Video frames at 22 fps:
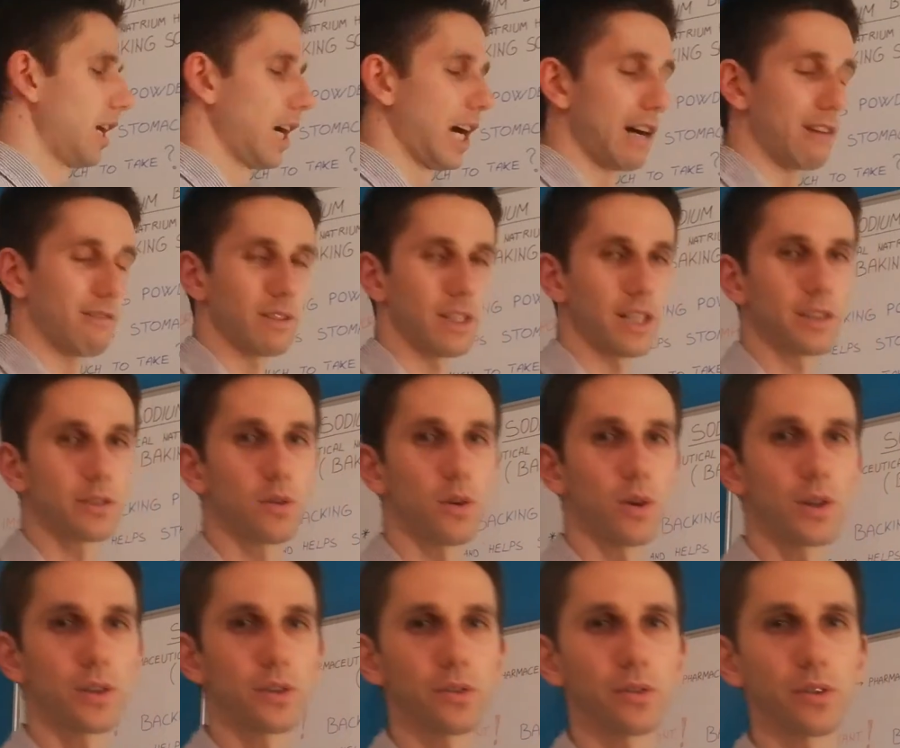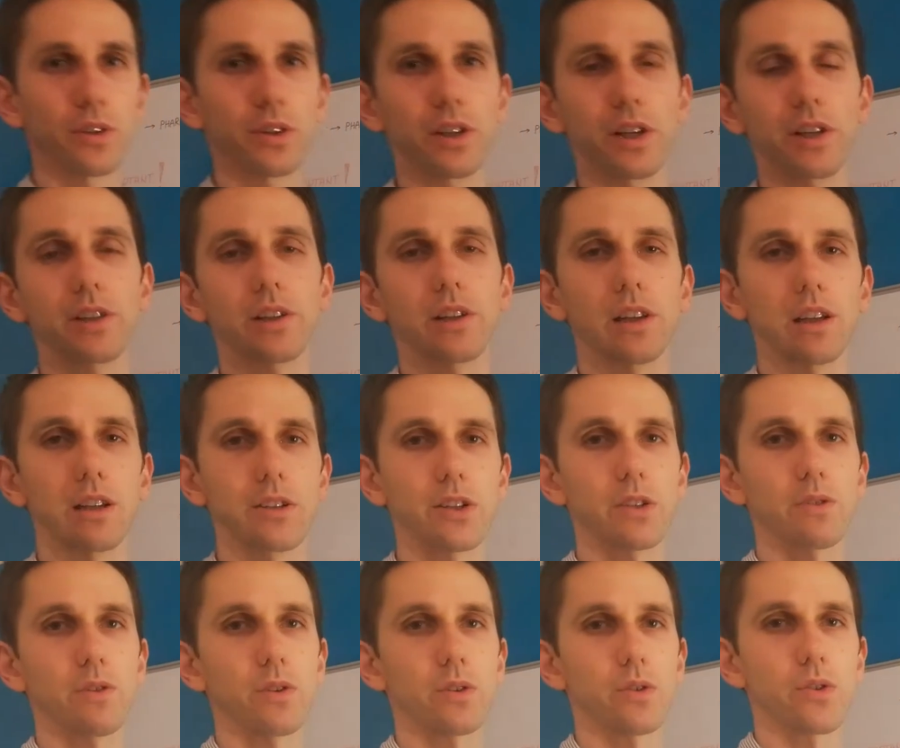I'll not go into the detail, I
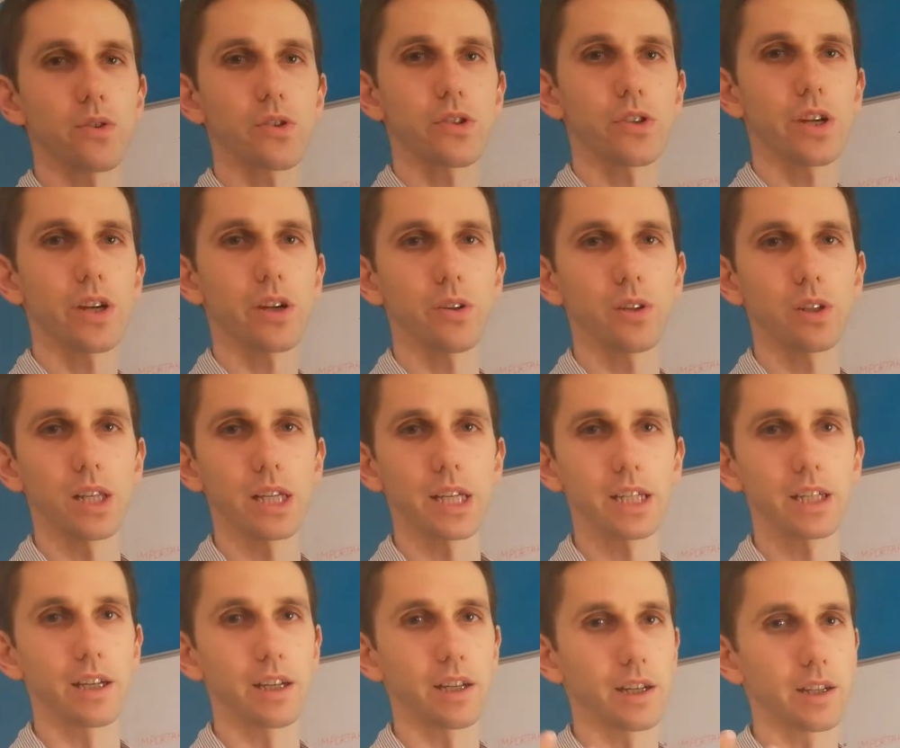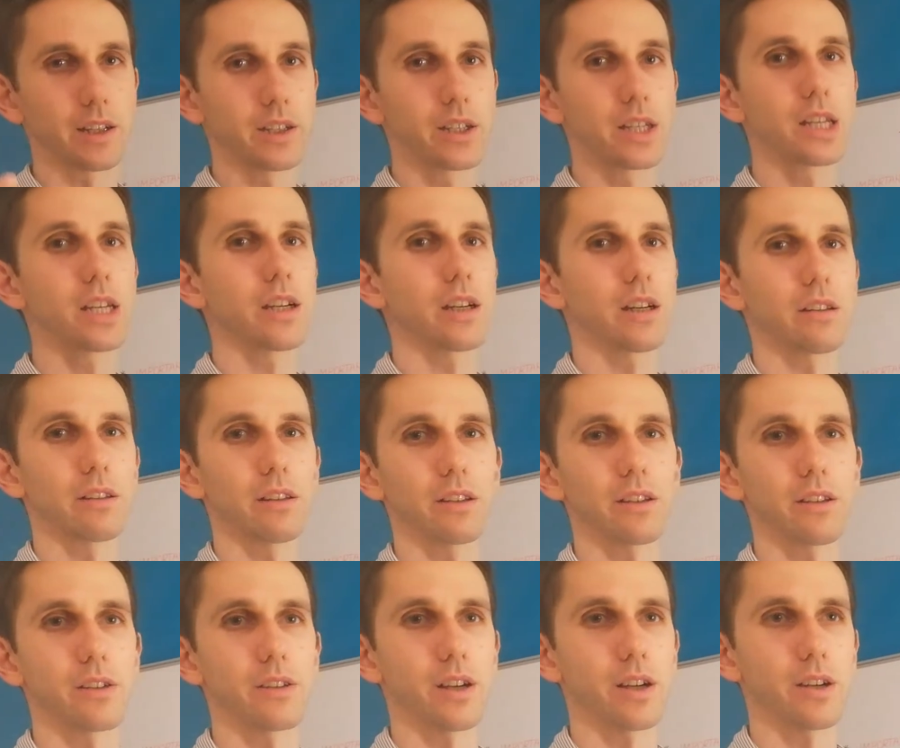just want to share like an idea
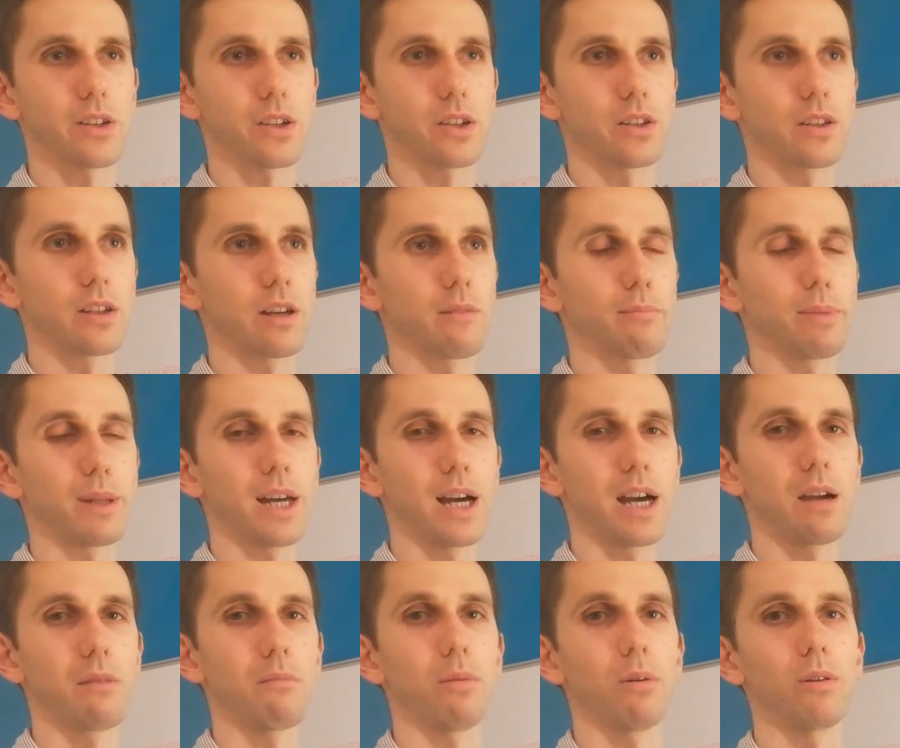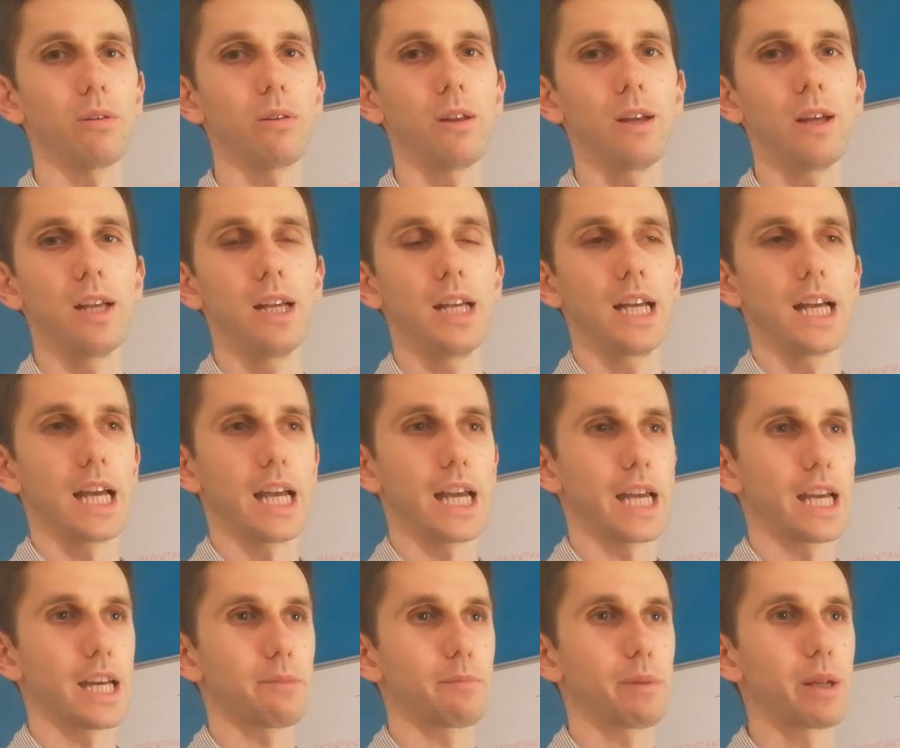that is actually applicable
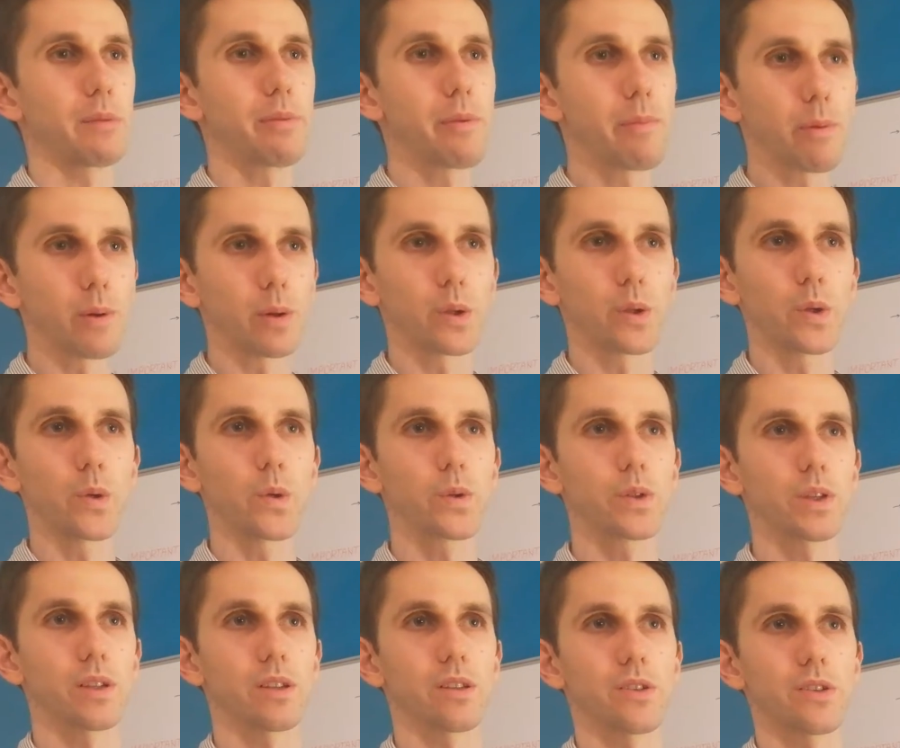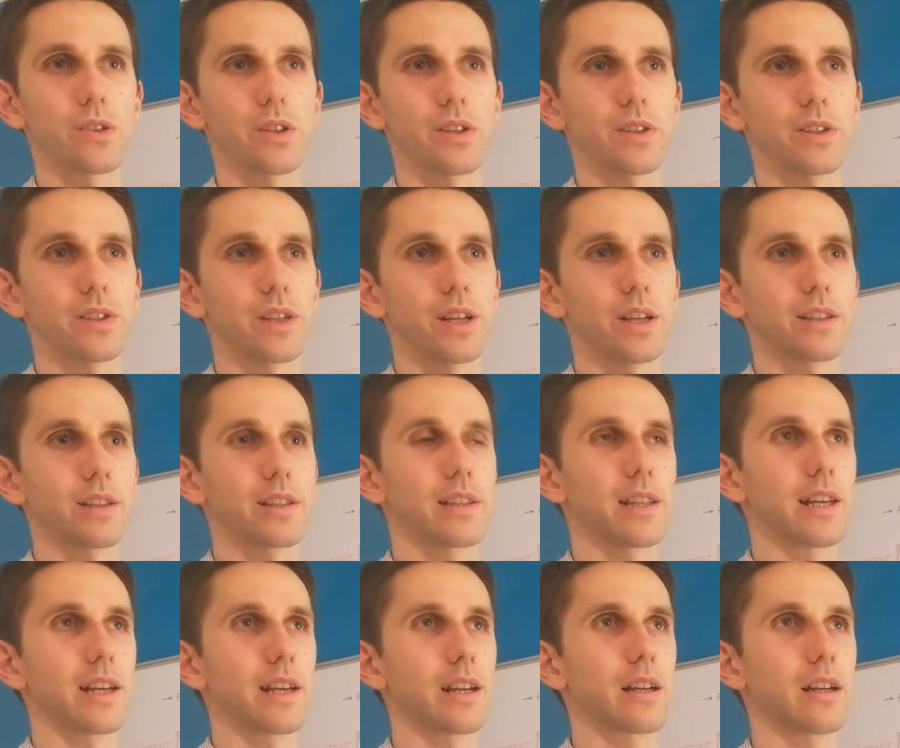and many people use it, it's just not
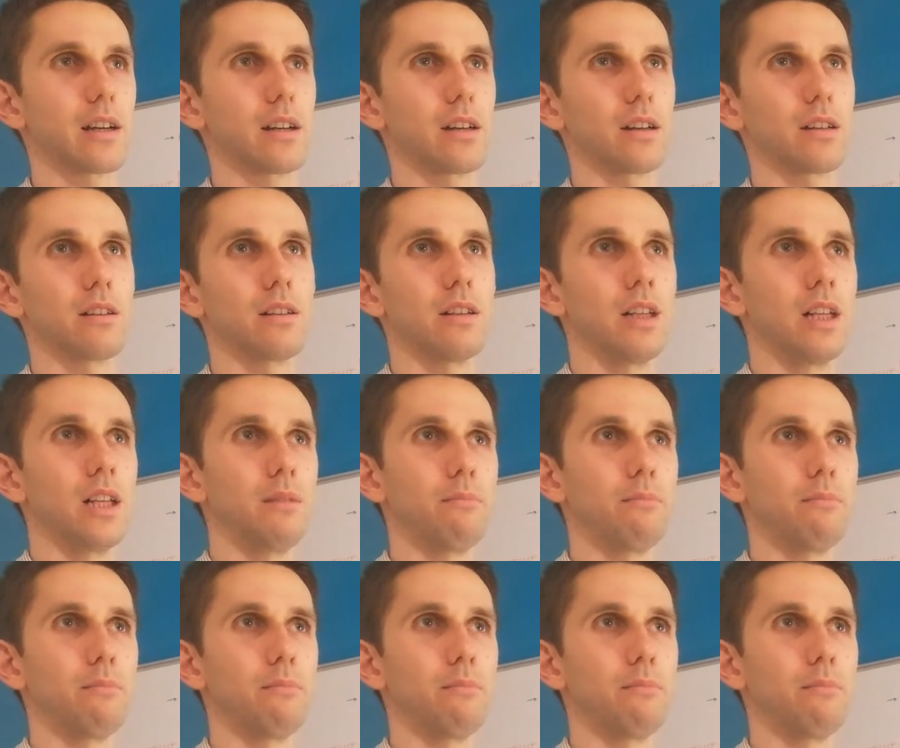like uh,